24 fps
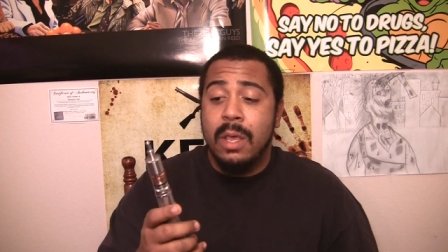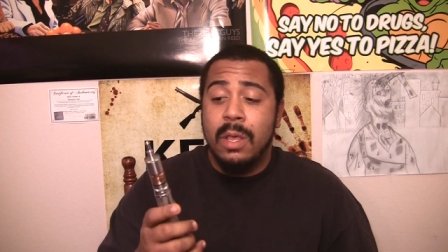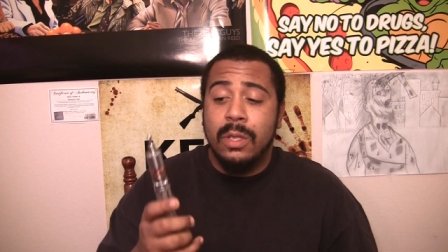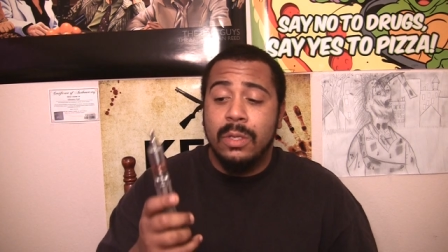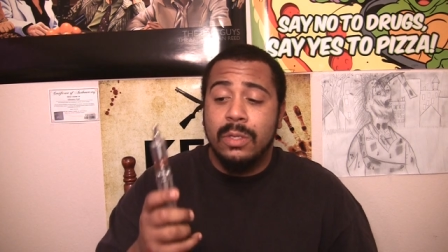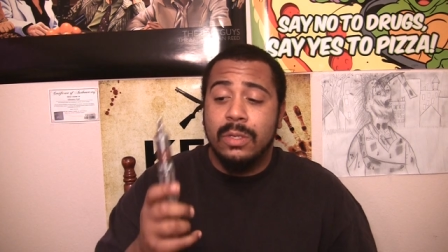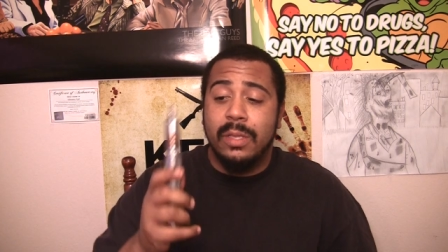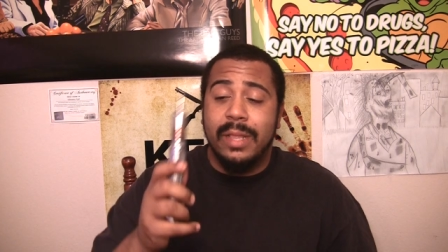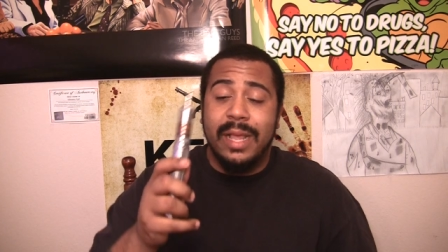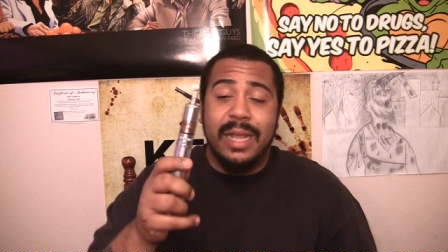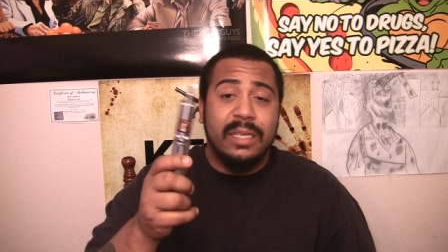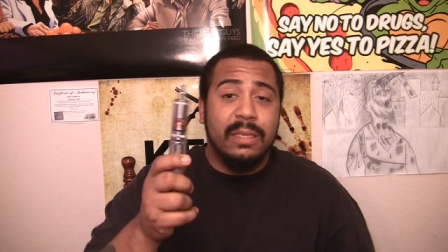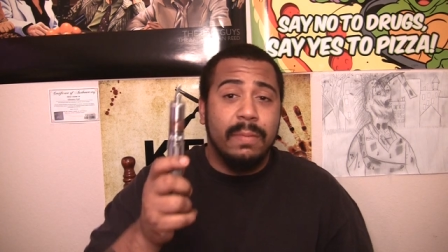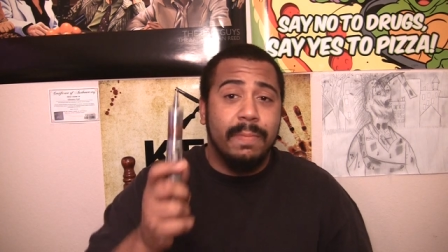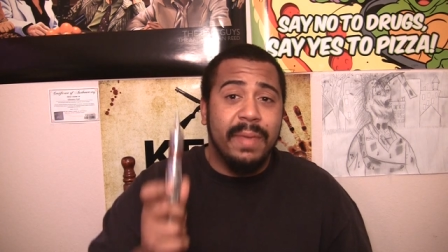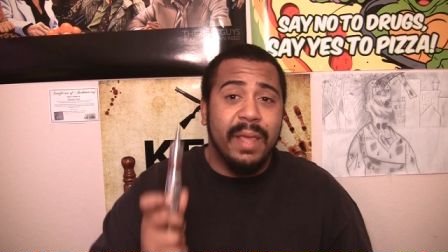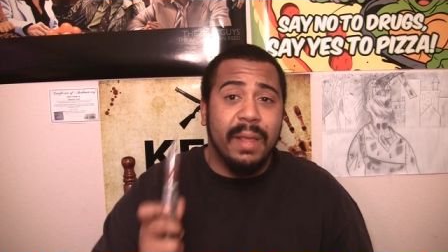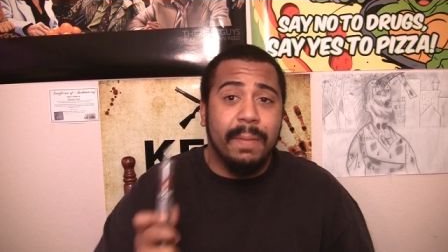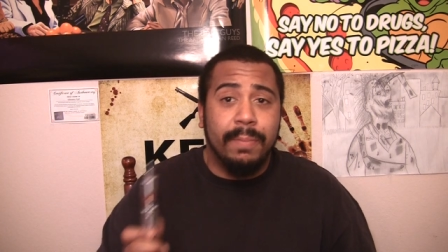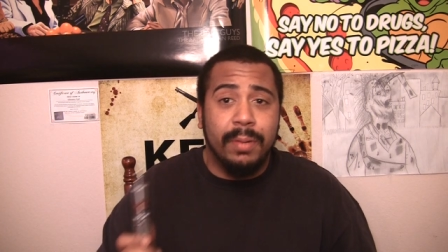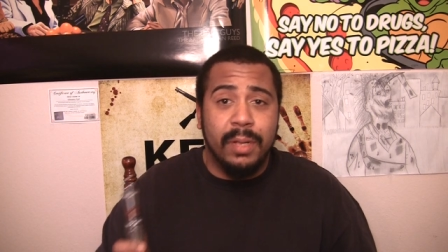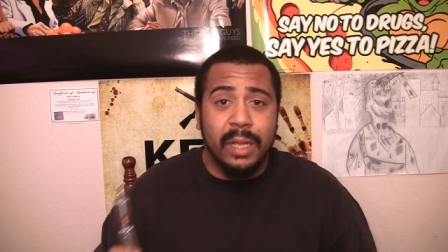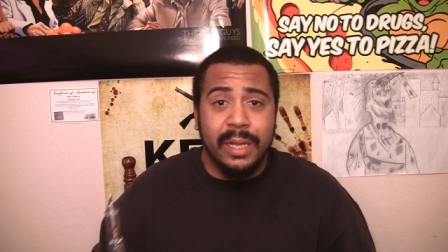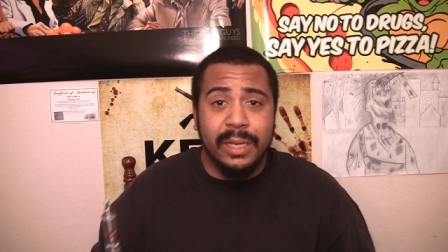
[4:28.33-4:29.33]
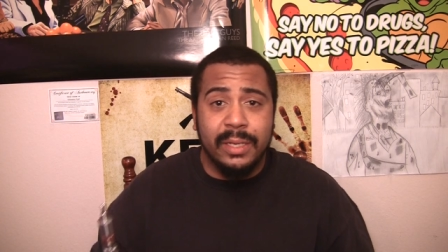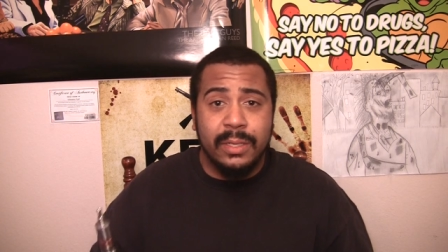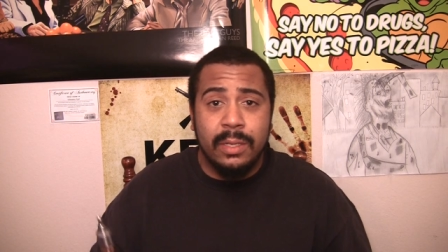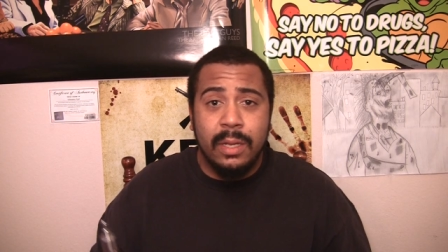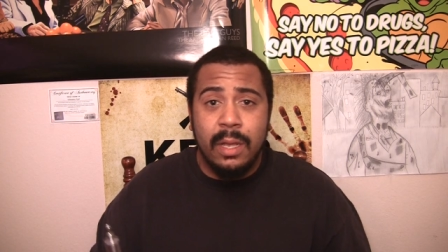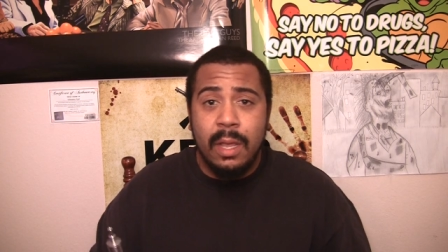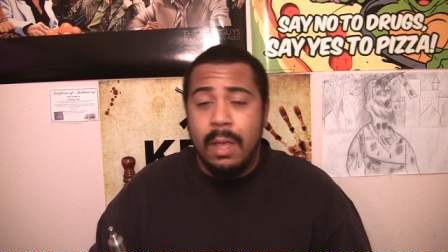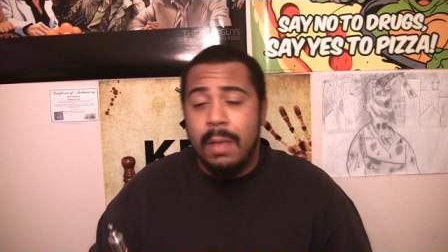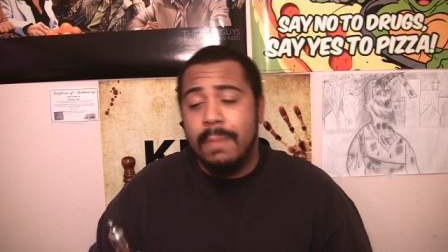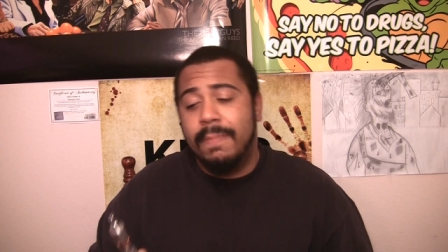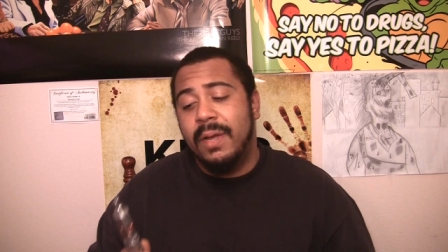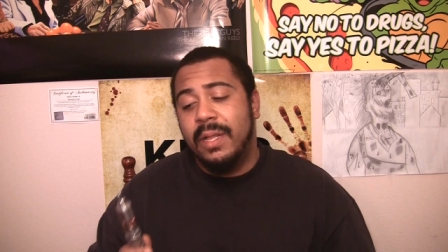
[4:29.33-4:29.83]
So that's a big plus.
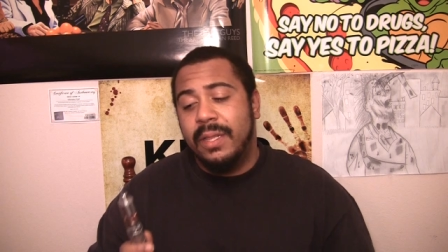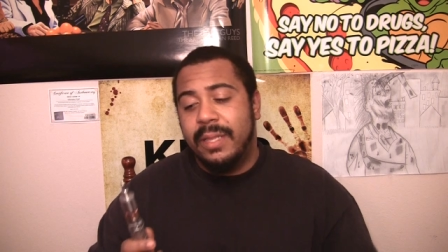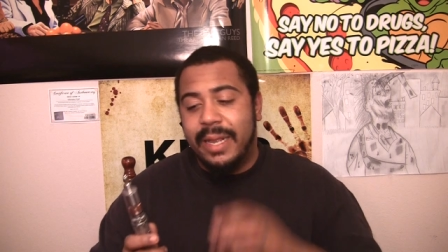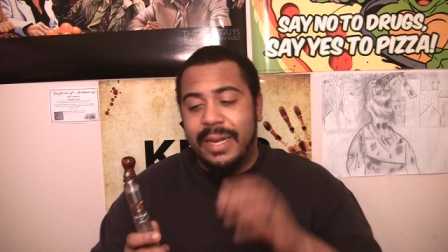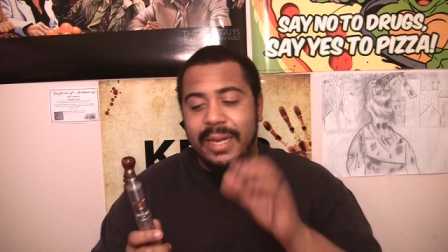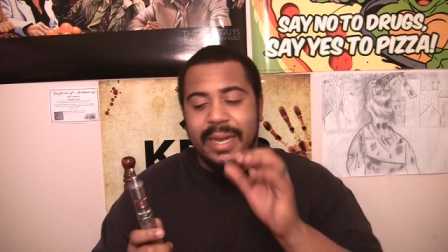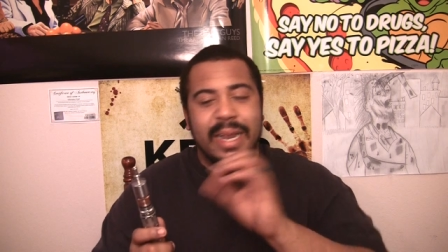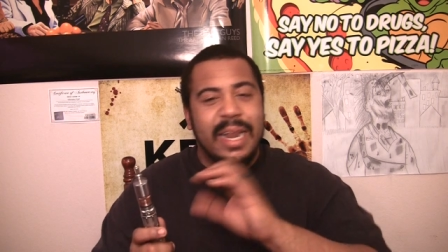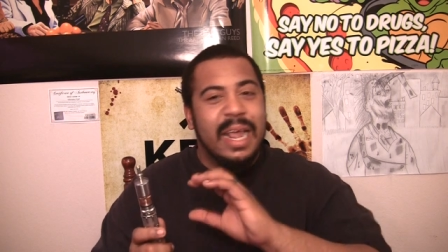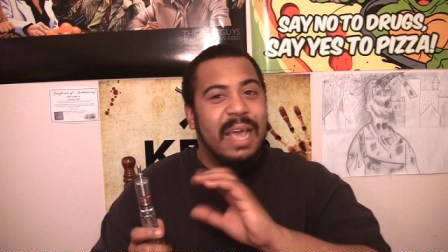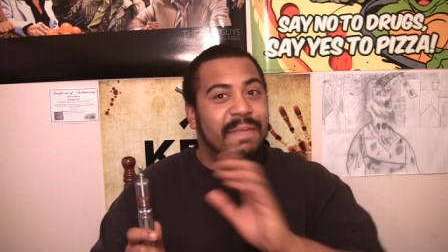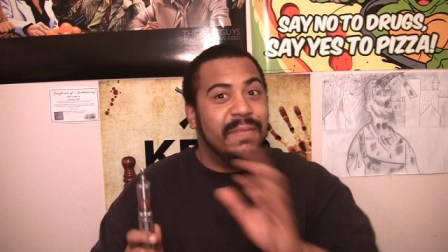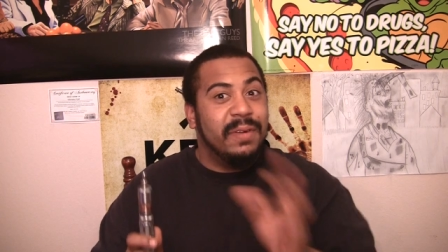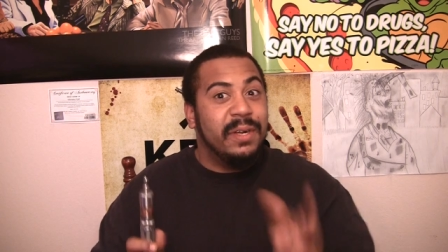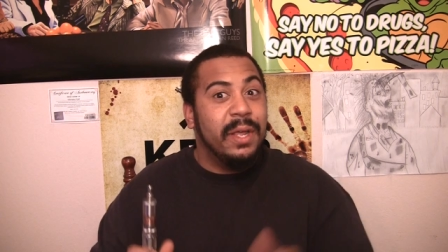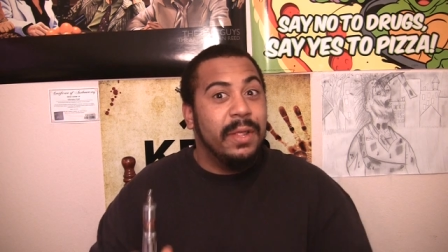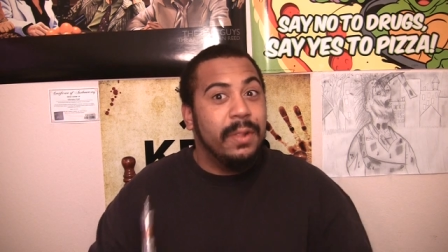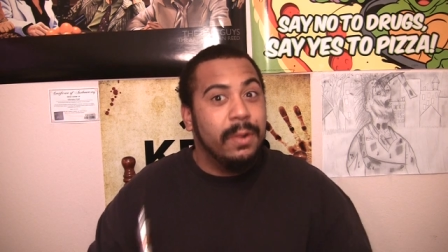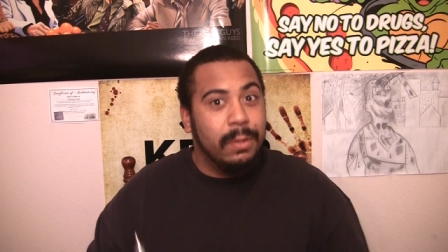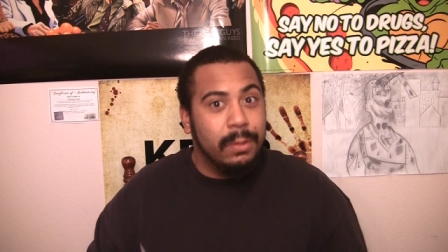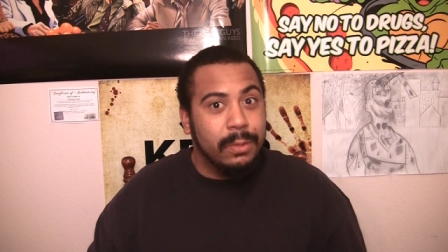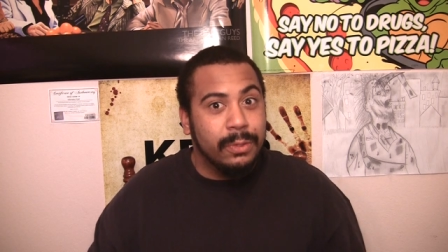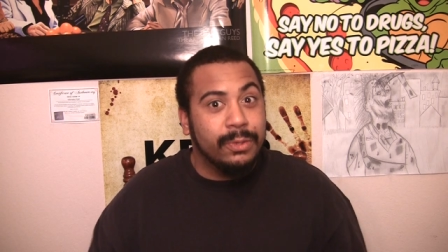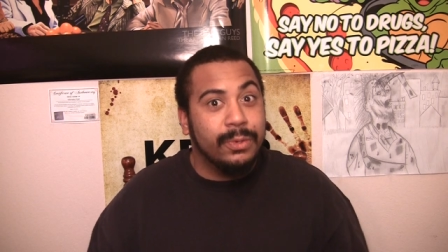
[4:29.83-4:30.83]
But they did have another little